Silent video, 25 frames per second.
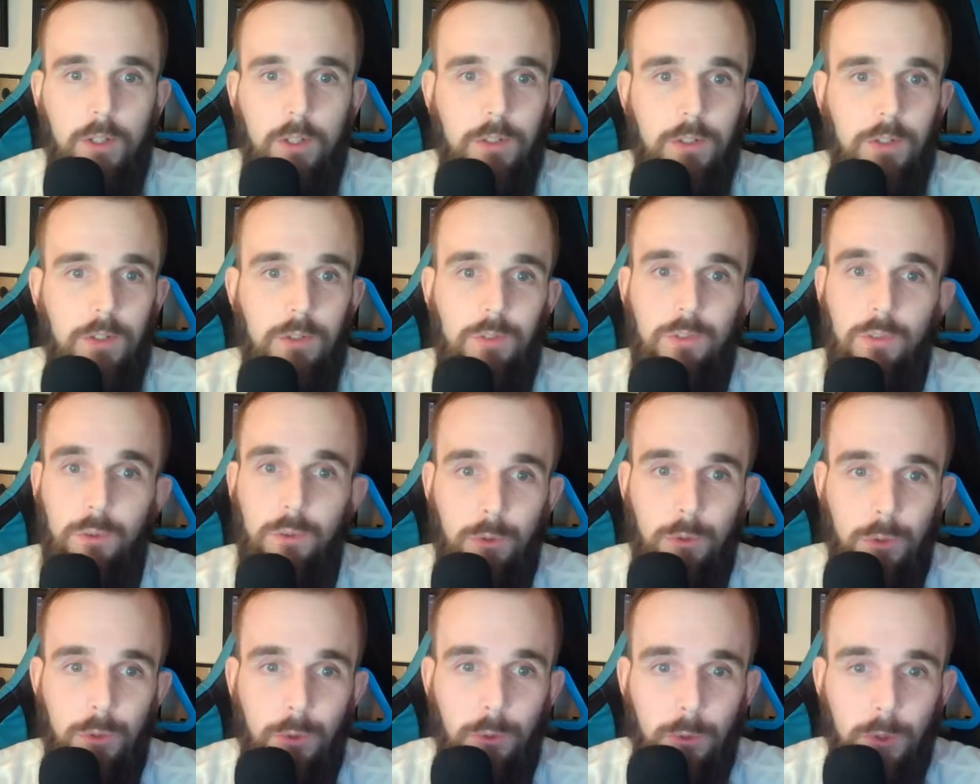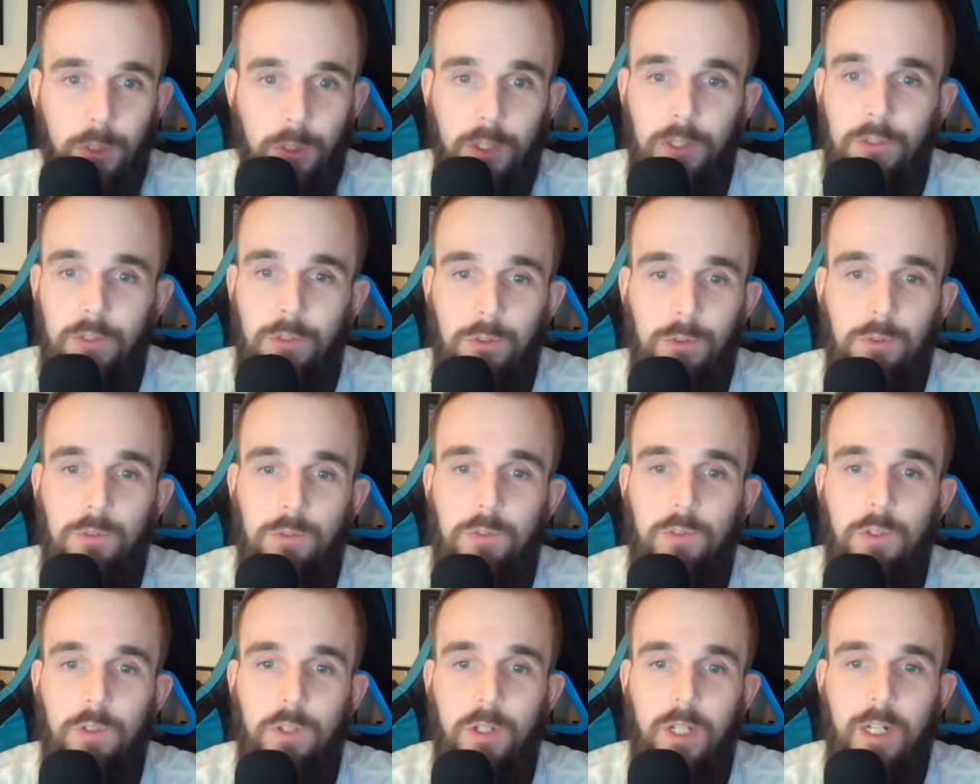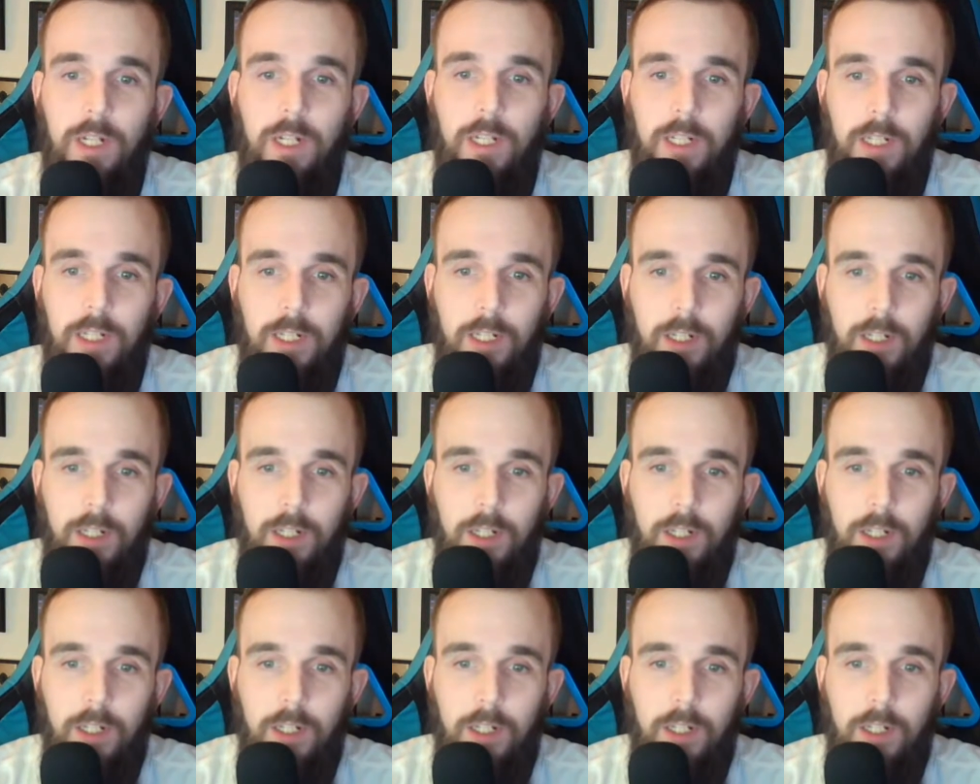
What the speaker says: You really do feel like